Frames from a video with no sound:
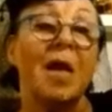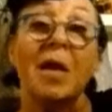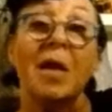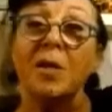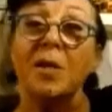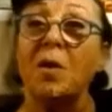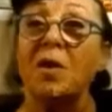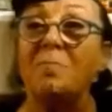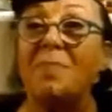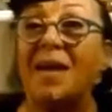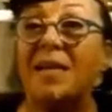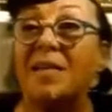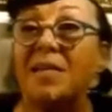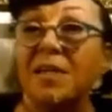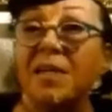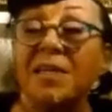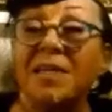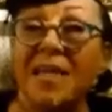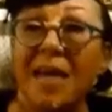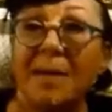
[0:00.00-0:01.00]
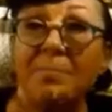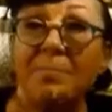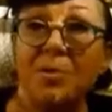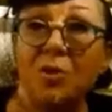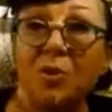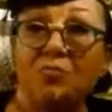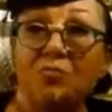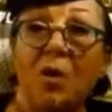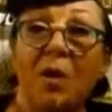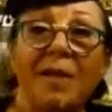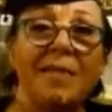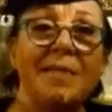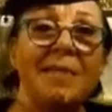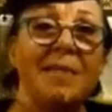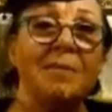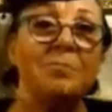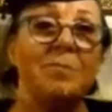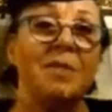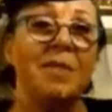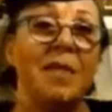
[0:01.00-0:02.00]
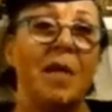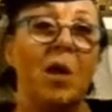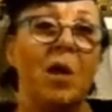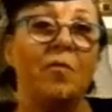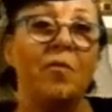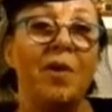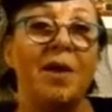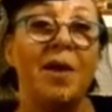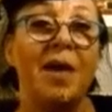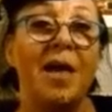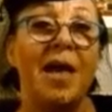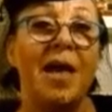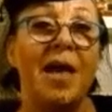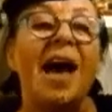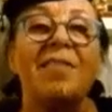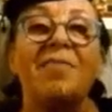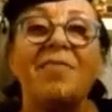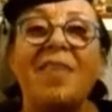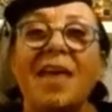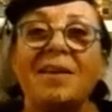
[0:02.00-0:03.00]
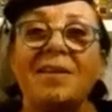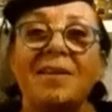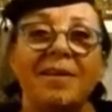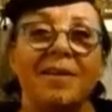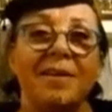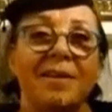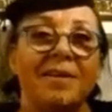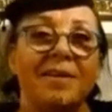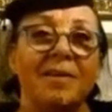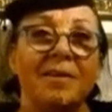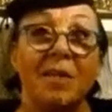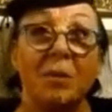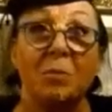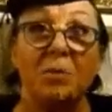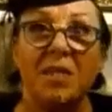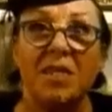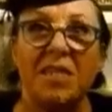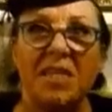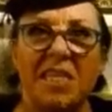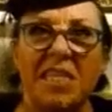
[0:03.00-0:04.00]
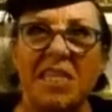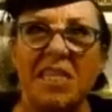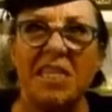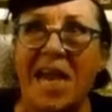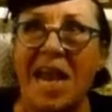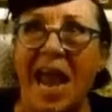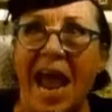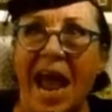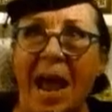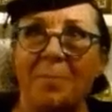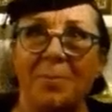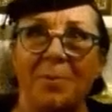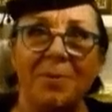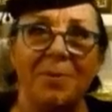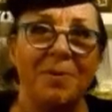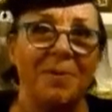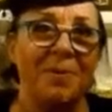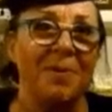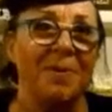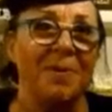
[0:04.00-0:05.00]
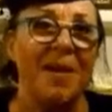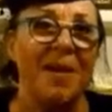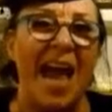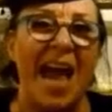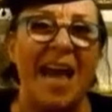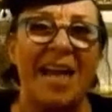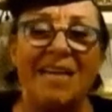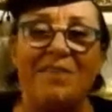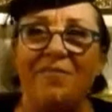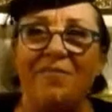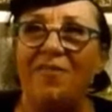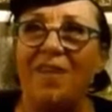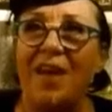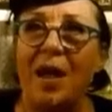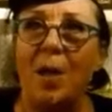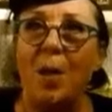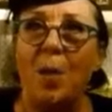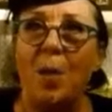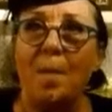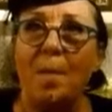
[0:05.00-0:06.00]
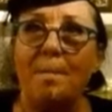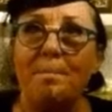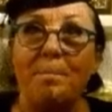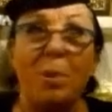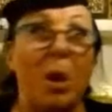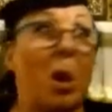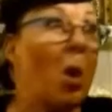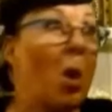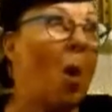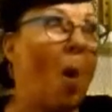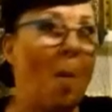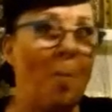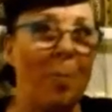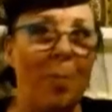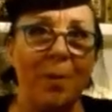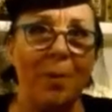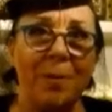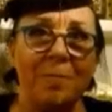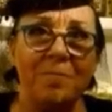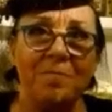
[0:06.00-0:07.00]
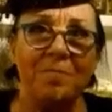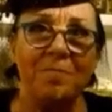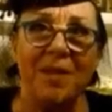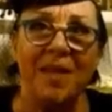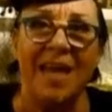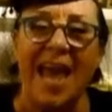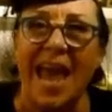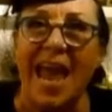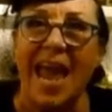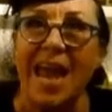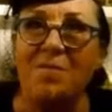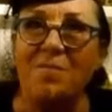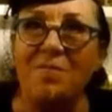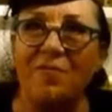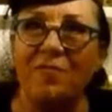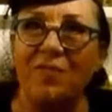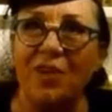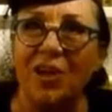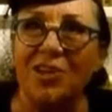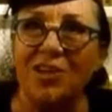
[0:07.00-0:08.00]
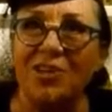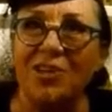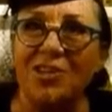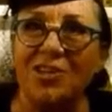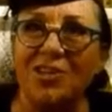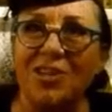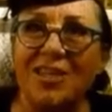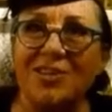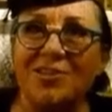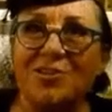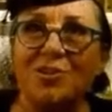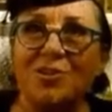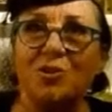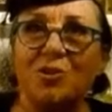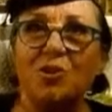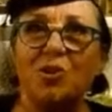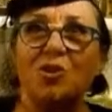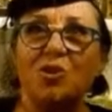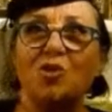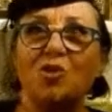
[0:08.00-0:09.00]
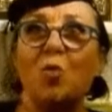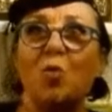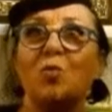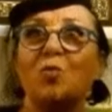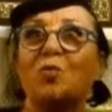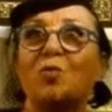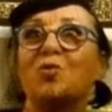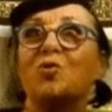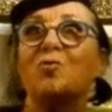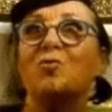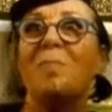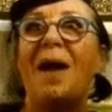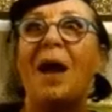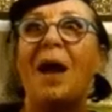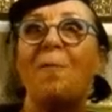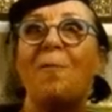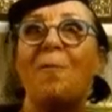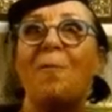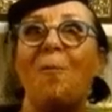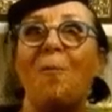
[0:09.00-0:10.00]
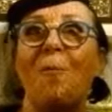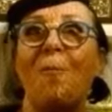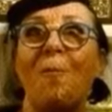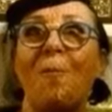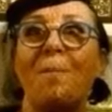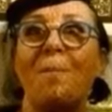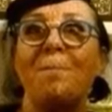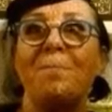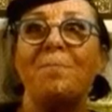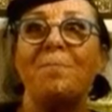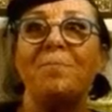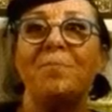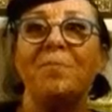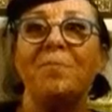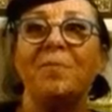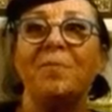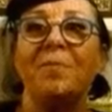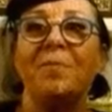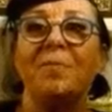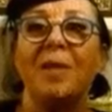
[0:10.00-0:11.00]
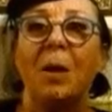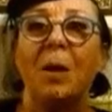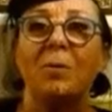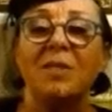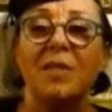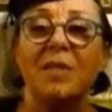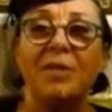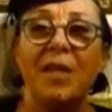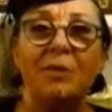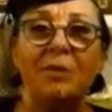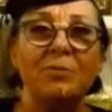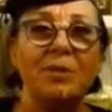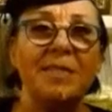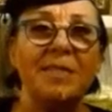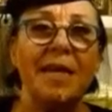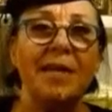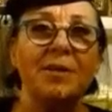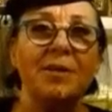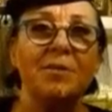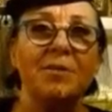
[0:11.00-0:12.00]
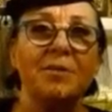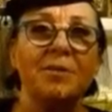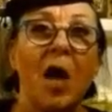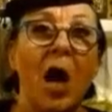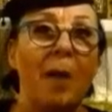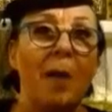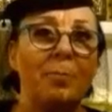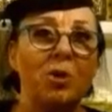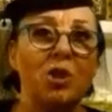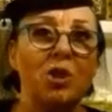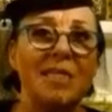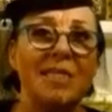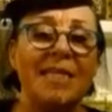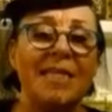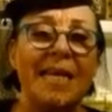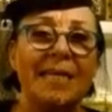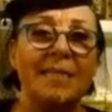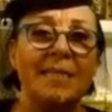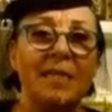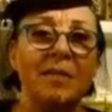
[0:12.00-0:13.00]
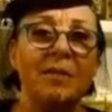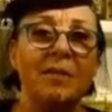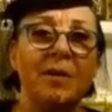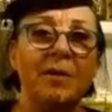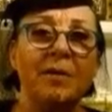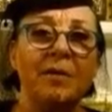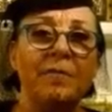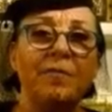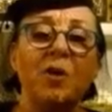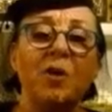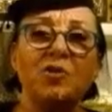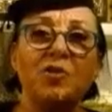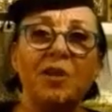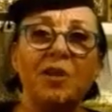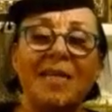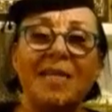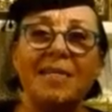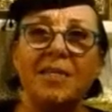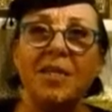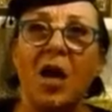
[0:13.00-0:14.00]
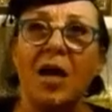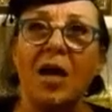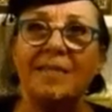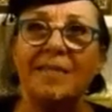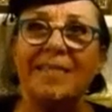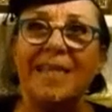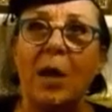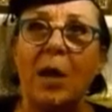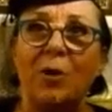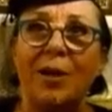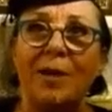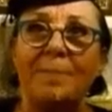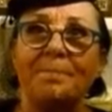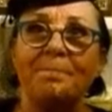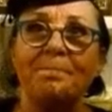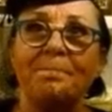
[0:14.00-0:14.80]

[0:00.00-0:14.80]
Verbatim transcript: Now he made an attempt to right himself, and then there was a snap, and he fell plop, head first into the salt barrel. Was over there in a second. I pushed his legs in, fastened the lid tight and sat on it.